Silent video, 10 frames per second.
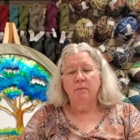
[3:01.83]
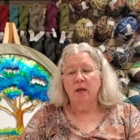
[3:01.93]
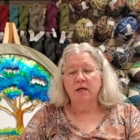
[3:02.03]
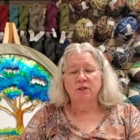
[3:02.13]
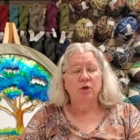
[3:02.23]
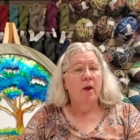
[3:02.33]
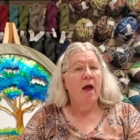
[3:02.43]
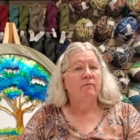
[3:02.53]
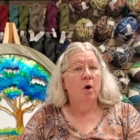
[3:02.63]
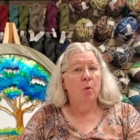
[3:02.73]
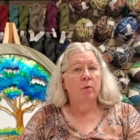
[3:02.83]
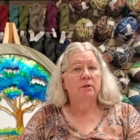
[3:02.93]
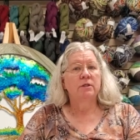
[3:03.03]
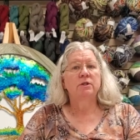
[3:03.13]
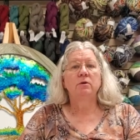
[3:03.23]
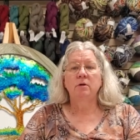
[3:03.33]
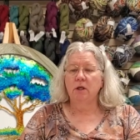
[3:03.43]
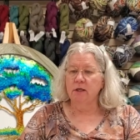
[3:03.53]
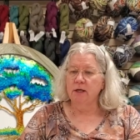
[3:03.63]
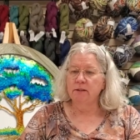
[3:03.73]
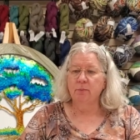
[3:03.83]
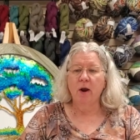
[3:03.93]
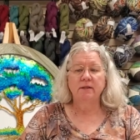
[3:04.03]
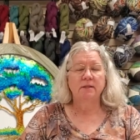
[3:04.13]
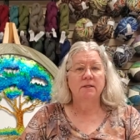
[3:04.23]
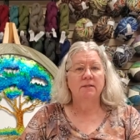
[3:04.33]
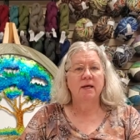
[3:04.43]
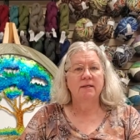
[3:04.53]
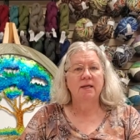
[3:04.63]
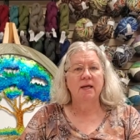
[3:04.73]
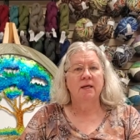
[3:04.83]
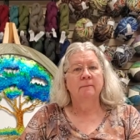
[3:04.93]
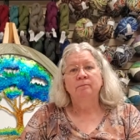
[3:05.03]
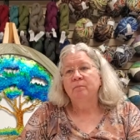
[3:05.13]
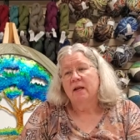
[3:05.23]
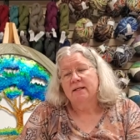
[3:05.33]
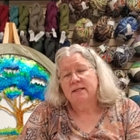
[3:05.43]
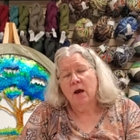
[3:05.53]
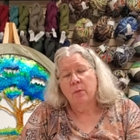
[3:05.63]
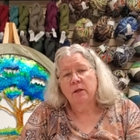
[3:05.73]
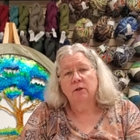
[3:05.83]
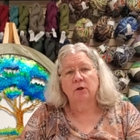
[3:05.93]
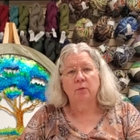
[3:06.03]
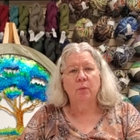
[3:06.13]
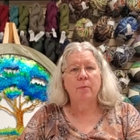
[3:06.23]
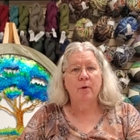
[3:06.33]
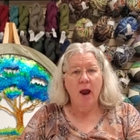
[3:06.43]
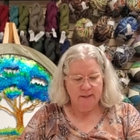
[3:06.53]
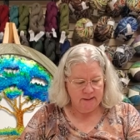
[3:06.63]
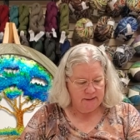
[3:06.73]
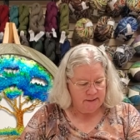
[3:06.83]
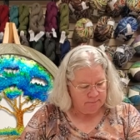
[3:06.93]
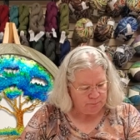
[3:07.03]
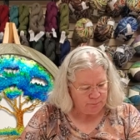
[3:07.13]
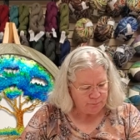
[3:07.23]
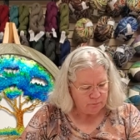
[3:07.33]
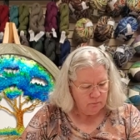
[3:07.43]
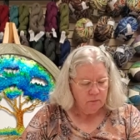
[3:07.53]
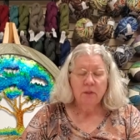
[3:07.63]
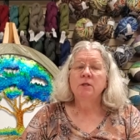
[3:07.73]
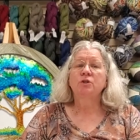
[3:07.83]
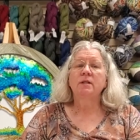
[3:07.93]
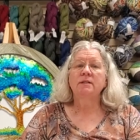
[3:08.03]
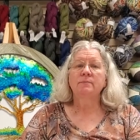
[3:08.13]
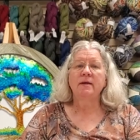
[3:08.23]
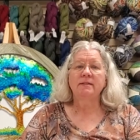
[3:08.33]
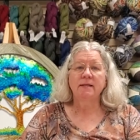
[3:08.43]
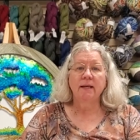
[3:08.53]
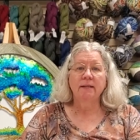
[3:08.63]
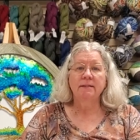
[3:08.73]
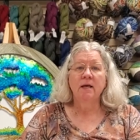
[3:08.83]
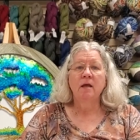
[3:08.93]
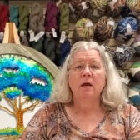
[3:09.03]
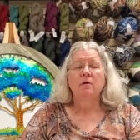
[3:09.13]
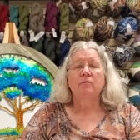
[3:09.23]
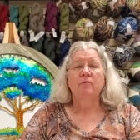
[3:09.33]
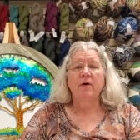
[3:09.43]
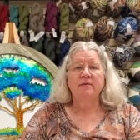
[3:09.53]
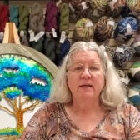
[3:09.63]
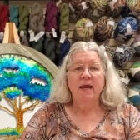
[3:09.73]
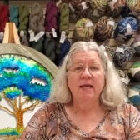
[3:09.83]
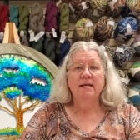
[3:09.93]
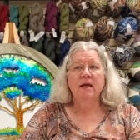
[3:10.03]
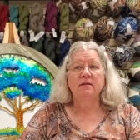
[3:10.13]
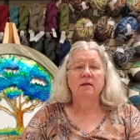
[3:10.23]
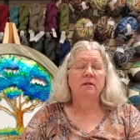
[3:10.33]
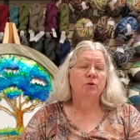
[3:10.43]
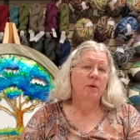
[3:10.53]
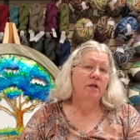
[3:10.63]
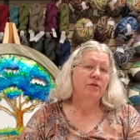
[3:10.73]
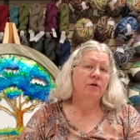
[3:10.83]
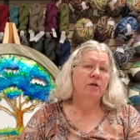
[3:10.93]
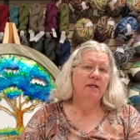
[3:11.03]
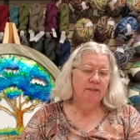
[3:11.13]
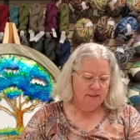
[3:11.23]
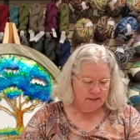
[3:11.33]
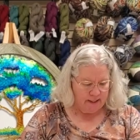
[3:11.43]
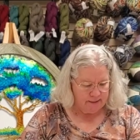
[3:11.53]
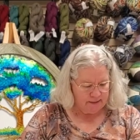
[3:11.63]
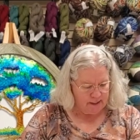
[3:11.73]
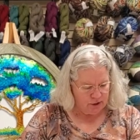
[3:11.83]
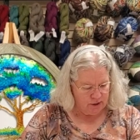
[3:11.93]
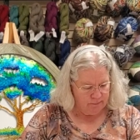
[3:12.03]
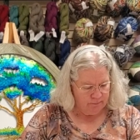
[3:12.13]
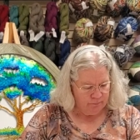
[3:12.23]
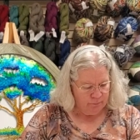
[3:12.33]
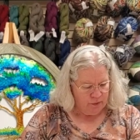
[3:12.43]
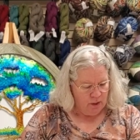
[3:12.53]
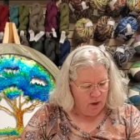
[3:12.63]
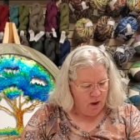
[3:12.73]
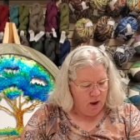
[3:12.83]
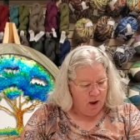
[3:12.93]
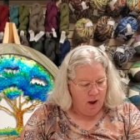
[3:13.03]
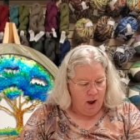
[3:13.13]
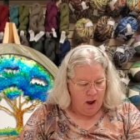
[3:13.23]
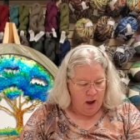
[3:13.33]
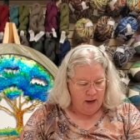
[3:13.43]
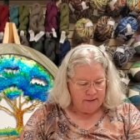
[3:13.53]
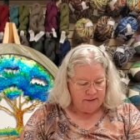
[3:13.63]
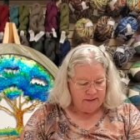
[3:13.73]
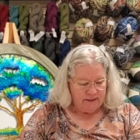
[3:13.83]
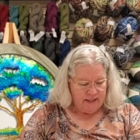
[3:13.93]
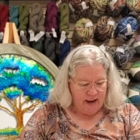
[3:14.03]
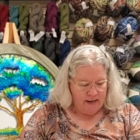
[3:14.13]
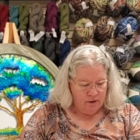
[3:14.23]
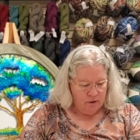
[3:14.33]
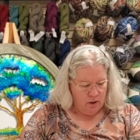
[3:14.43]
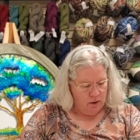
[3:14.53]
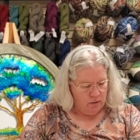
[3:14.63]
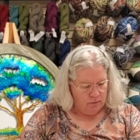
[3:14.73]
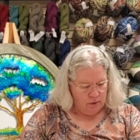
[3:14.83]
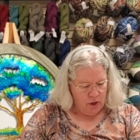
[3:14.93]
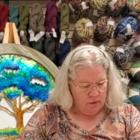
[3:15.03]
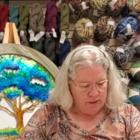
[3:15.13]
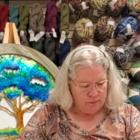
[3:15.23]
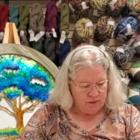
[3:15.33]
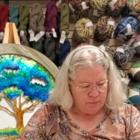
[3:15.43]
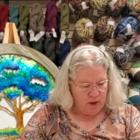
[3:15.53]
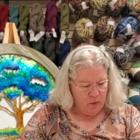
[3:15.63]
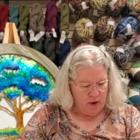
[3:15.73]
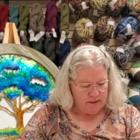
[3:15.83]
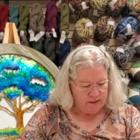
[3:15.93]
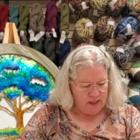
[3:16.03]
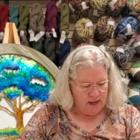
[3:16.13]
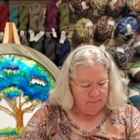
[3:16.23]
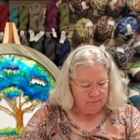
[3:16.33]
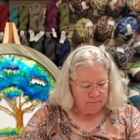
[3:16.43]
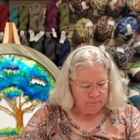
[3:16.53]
because you have homework to do. You need to practice a technique. That's how we learn. We practice. So that's May 2nd. From 5 to 8, and then the 23rd is the second session. On Saturday, this must be a Wednesday,